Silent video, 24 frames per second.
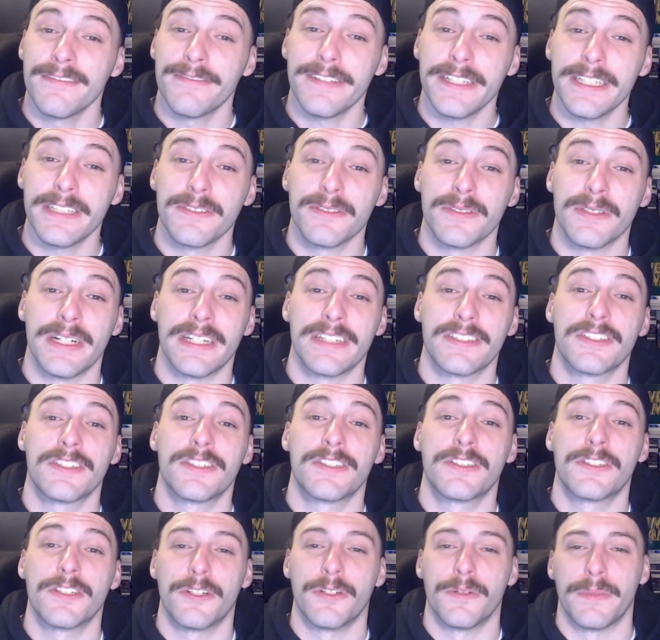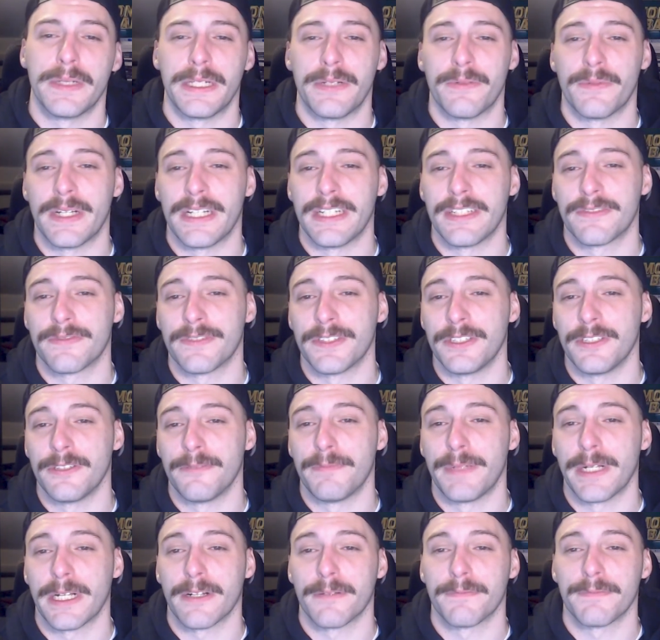FanDuel has so many ways for you
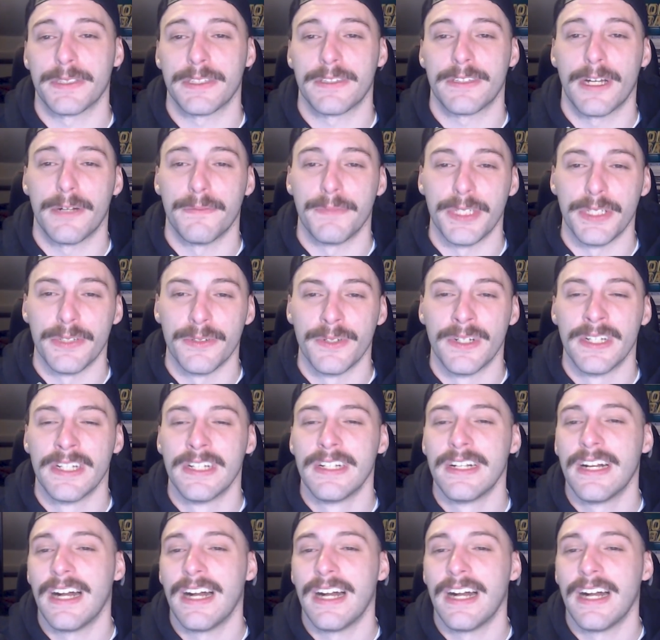to pick up a W.